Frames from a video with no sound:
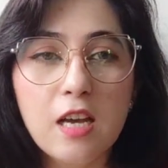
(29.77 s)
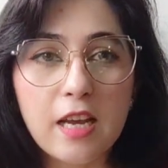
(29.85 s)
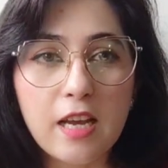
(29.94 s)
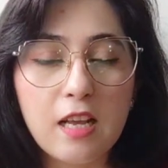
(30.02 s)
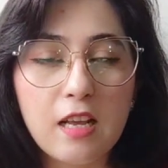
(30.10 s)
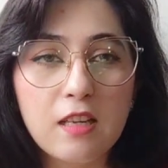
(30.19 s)

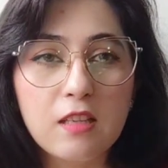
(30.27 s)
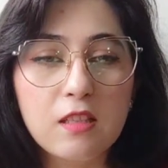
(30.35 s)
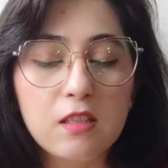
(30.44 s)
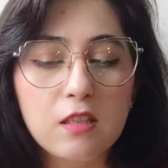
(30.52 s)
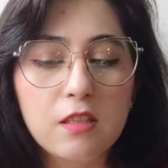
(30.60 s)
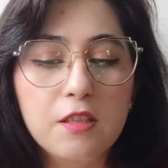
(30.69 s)

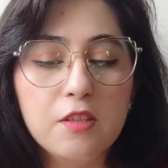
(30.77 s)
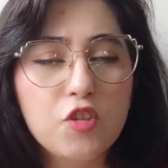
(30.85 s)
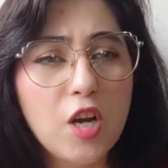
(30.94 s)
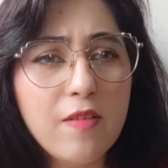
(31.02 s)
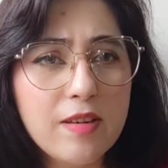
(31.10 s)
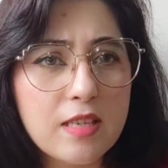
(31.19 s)
and the
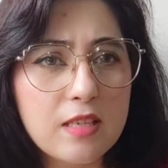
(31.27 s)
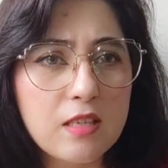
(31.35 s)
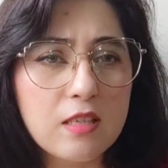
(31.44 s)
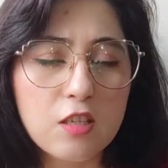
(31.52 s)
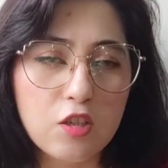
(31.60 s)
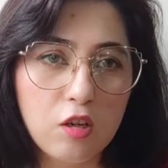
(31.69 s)
travel
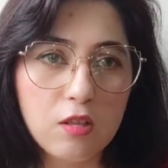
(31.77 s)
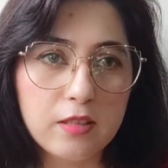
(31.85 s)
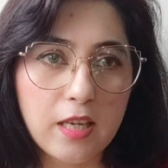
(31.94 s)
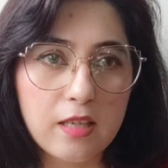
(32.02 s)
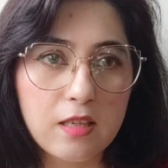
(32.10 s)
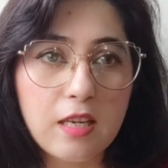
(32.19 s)
distance and all
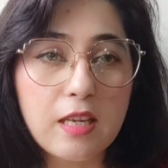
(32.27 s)
that.